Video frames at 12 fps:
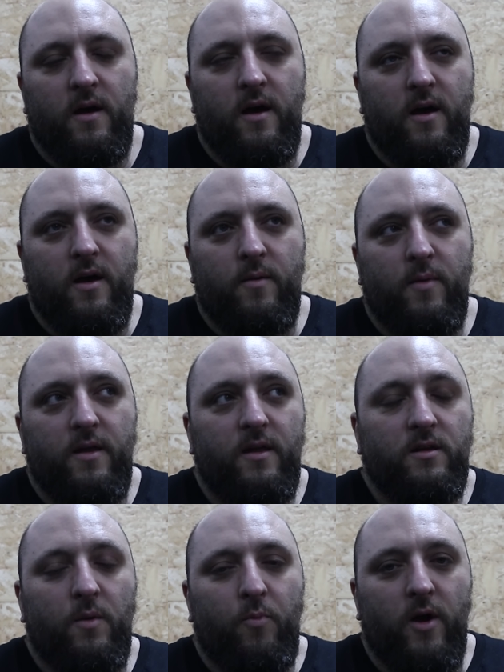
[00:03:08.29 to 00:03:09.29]
and
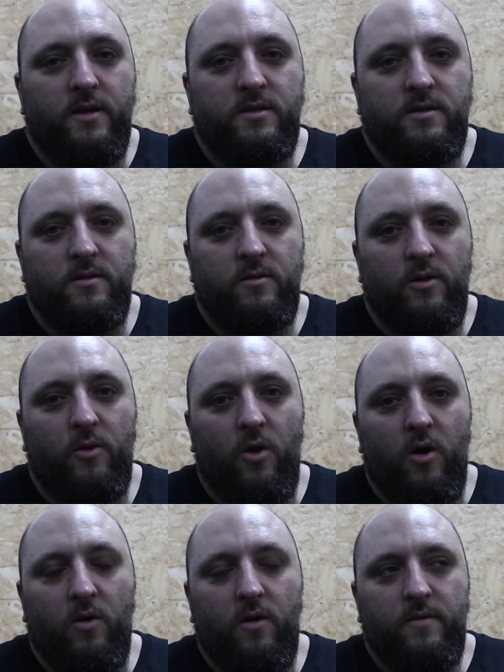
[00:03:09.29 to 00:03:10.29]
then you press the
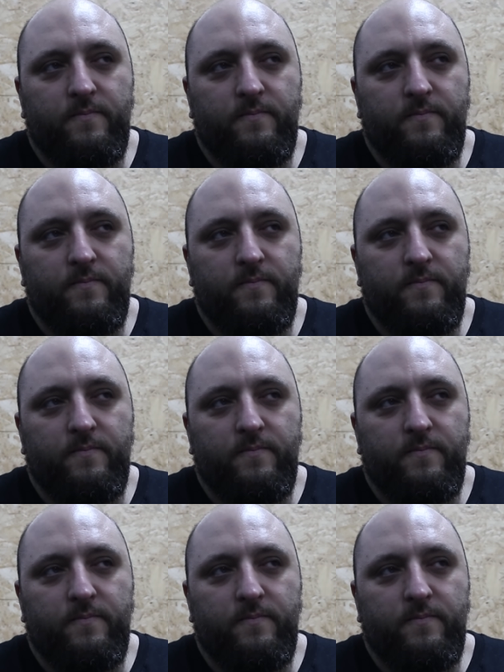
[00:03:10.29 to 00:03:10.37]
log.